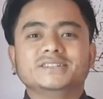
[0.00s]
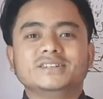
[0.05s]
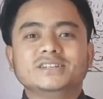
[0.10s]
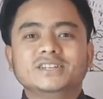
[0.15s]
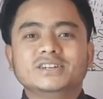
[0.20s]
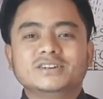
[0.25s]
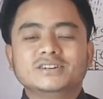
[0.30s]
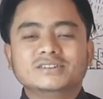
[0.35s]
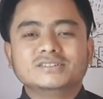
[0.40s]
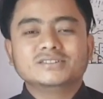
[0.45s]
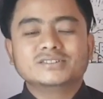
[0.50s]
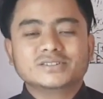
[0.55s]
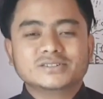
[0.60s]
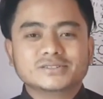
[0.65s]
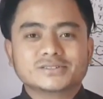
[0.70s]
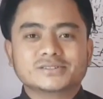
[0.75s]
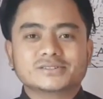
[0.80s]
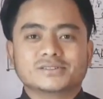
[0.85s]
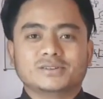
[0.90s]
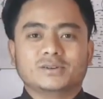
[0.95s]
dear
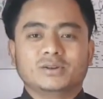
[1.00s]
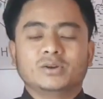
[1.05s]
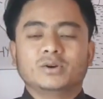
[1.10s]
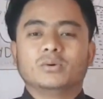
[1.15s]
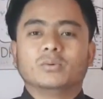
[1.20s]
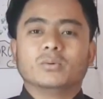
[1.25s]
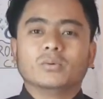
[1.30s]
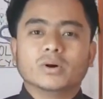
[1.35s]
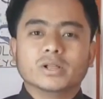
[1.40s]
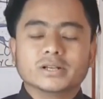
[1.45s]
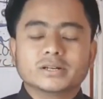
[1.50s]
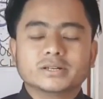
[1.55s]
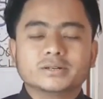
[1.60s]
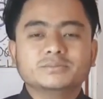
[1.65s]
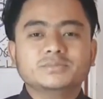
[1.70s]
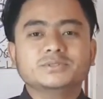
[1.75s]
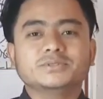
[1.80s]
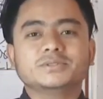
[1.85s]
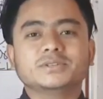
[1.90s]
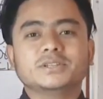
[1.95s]
learners,
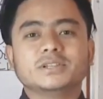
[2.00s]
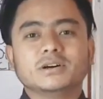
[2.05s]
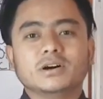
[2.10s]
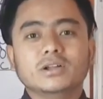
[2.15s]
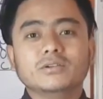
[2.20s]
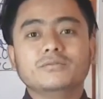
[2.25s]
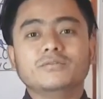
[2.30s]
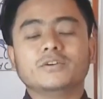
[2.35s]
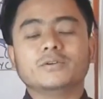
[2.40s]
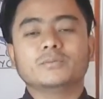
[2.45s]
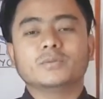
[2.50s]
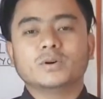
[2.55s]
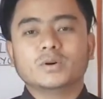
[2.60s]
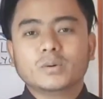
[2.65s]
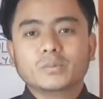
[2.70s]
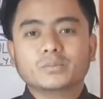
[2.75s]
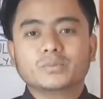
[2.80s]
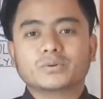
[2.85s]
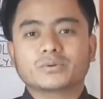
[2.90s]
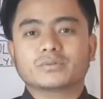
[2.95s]
welcome to the Learn from
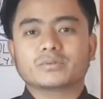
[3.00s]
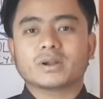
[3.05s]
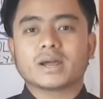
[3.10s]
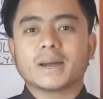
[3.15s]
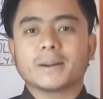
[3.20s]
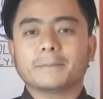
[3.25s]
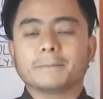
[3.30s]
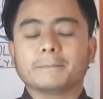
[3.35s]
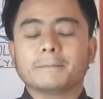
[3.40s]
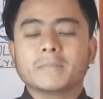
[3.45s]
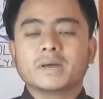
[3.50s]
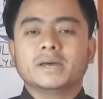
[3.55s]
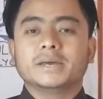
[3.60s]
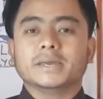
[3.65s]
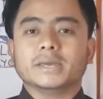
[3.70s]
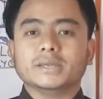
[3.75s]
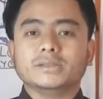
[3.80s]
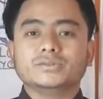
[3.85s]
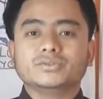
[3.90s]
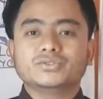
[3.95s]
Home program
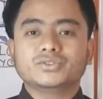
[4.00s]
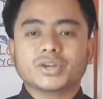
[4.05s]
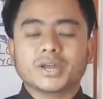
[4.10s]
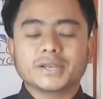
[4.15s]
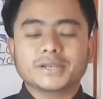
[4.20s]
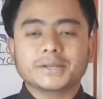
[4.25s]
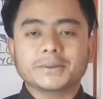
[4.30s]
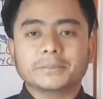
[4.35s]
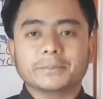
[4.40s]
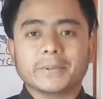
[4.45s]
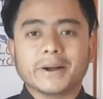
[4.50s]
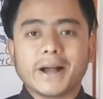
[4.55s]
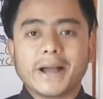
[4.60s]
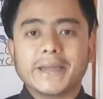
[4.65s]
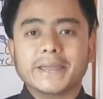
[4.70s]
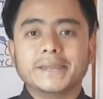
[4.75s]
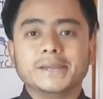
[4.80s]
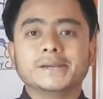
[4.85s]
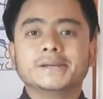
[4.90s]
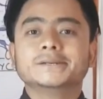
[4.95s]
initiated
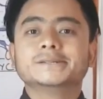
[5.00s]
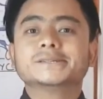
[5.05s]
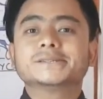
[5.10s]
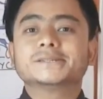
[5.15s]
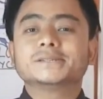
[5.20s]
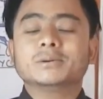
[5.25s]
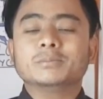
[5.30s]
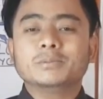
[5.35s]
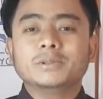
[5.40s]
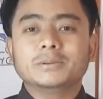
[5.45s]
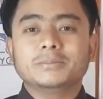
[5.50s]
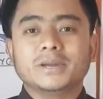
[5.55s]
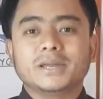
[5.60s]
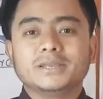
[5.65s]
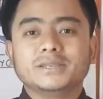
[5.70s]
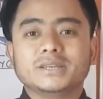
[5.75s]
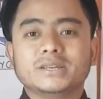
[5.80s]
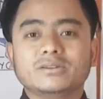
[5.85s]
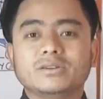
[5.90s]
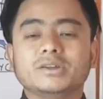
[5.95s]
by
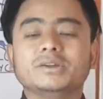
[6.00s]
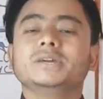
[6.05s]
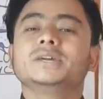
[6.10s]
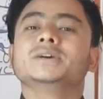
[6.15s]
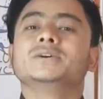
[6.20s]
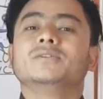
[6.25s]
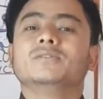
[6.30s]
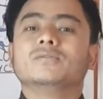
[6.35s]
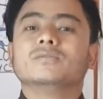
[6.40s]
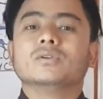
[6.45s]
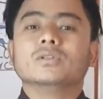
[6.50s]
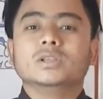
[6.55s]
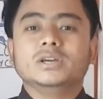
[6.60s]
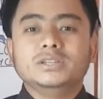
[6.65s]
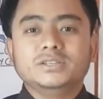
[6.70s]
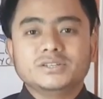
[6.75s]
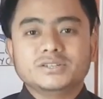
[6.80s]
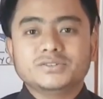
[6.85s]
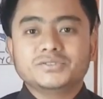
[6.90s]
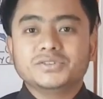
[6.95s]
Supplementary
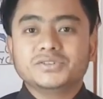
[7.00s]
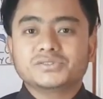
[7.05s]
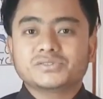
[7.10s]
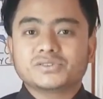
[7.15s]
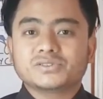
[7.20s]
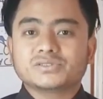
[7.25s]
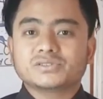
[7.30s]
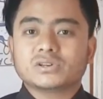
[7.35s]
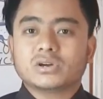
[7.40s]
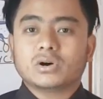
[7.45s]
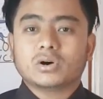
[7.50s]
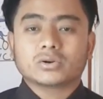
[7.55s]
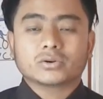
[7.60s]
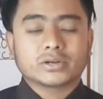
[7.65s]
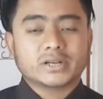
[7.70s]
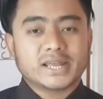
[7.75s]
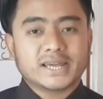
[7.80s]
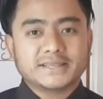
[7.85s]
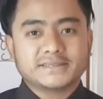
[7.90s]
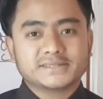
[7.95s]
Volunteer Teachers
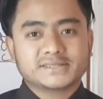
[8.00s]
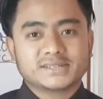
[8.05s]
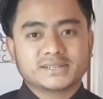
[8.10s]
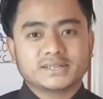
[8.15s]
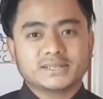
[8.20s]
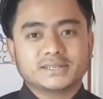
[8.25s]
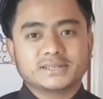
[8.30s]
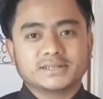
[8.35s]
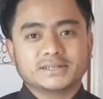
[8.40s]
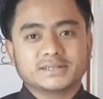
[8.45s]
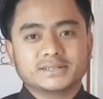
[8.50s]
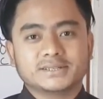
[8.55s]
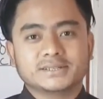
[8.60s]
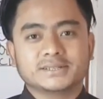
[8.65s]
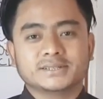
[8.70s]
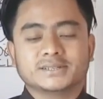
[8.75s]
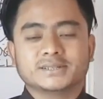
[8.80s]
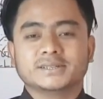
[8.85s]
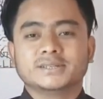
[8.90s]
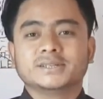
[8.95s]
Organization.
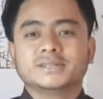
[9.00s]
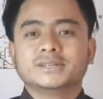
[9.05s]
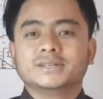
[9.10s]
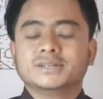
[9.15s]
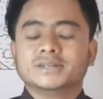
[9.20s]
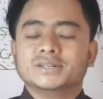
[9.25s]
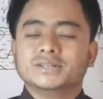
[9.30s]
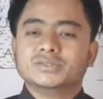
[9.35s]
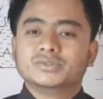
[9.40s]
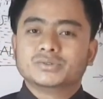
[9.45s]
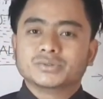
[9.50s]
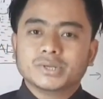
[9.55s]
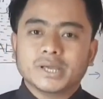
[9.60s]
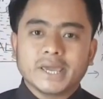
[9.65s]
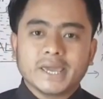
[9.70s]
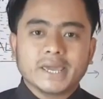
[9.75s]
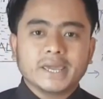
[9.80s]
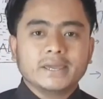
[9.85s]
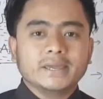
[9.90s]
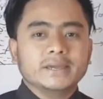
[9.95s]

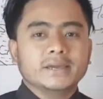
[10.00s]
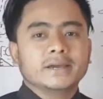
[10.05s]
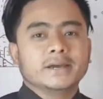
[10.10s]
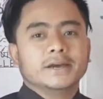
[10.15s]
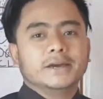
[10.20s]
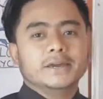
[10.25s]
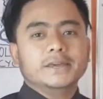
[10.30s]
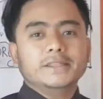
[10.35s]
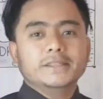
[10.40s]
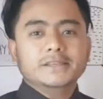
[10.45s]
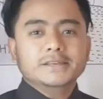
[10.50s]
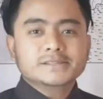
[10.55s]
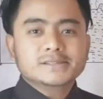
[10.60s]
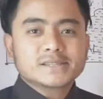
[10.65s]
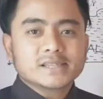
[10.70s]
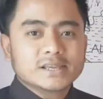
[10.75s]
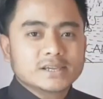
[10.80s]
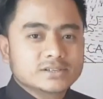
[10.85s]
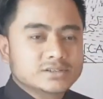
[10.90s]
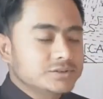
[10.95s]
Today, in
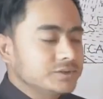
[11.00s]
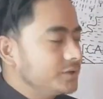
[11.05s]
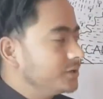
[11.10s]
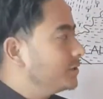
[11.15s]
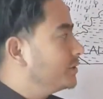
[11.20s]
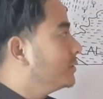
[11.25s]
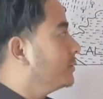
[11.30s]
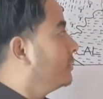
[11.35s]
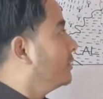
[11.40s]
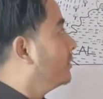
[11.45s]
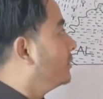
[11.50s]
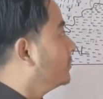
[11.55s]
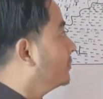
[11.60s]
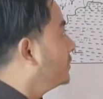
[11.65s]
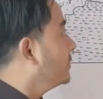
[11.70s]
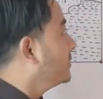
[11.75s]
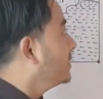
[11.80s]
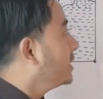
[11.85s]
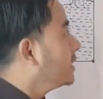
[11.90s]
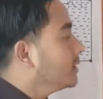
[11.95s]
this lesson,
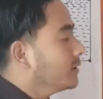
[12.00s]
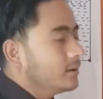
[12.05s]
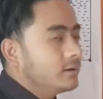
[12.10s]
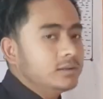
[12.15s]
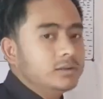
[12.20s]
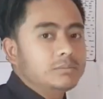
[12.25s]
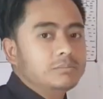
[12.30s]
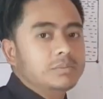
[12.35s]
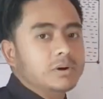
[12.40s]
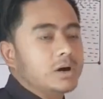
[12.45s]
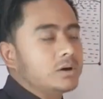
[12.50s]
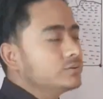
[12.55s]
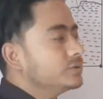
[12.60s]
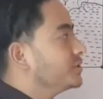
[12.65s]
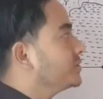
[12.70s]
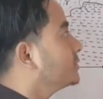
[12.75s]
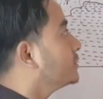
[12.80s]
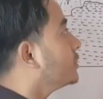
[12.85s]
we will learn about the